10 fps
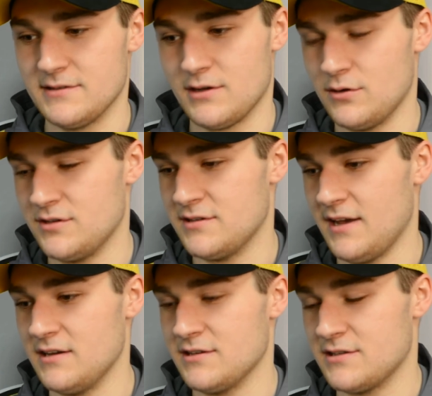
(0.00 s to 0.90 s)
as the coaches
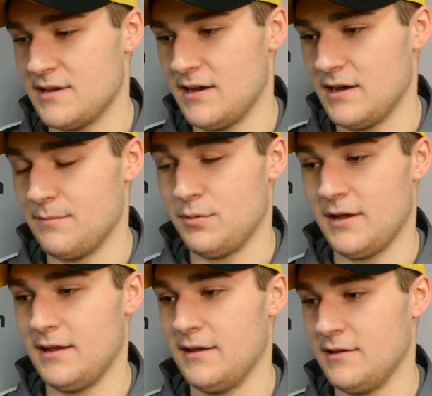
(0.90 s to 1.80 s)
say, just
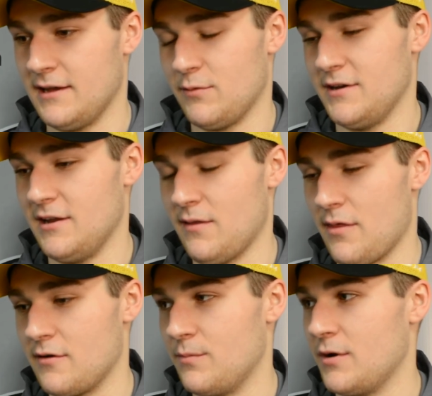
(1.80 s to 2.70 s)
play like we did in the
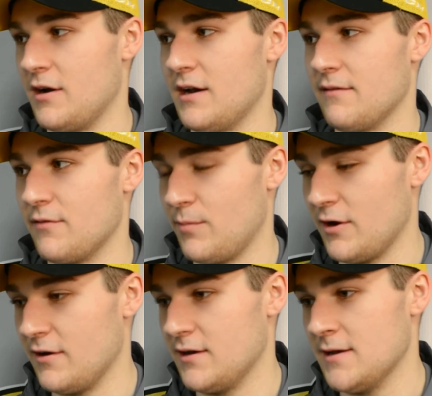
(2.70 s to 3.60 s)
third period, every
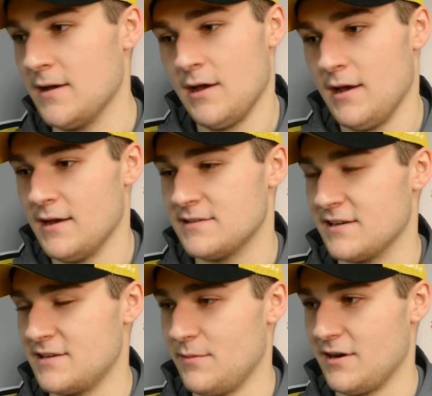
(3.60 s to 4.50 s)
period,
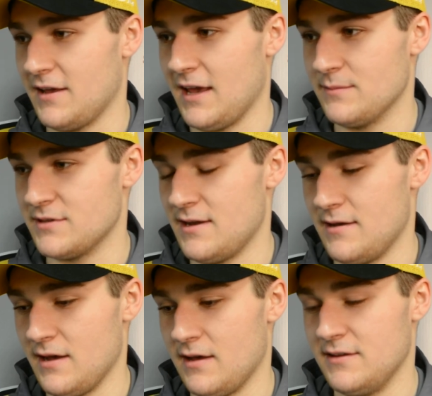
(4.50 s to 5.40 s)
60-minute games,
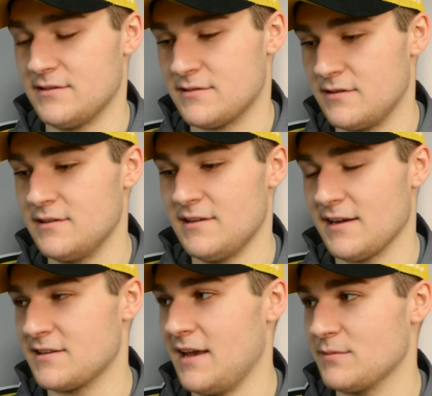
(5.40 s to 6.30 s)
and these these
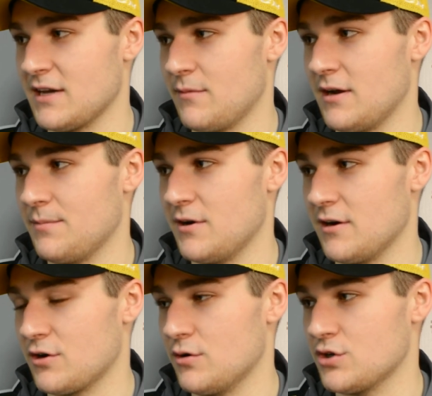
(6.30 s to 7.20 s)
next games coming up here
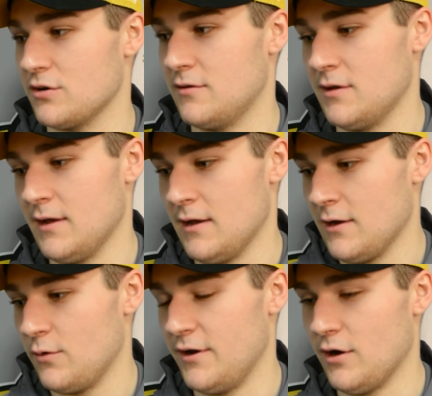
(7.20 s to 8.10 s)
are crucial
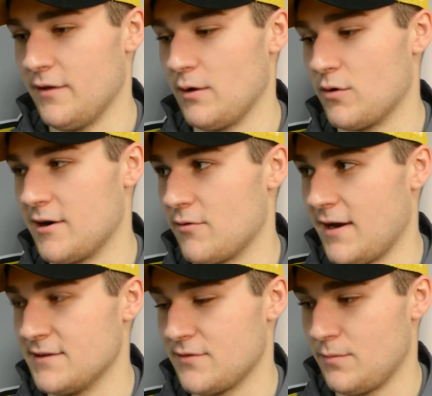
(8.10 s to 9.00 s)
we know that we're in a
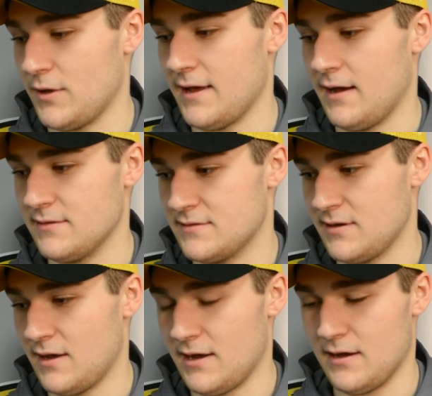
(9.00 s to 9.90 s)
race for the playoffs.
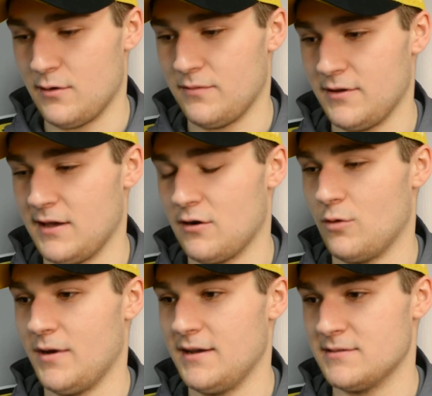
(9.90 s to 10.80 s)
Uh, hopefully, get
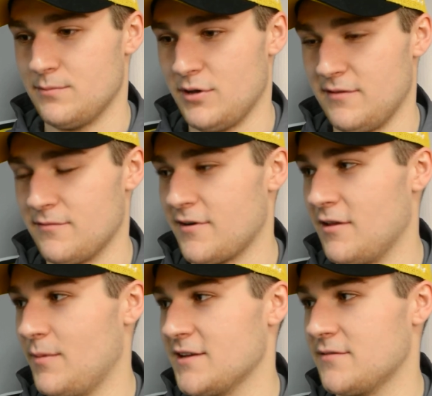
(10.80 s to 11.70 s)
home ice and play in front
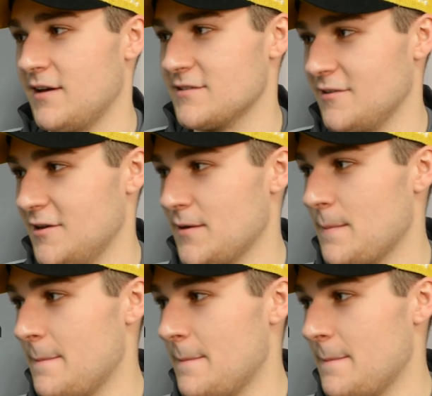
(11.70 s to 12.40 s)
of the best fans in the league.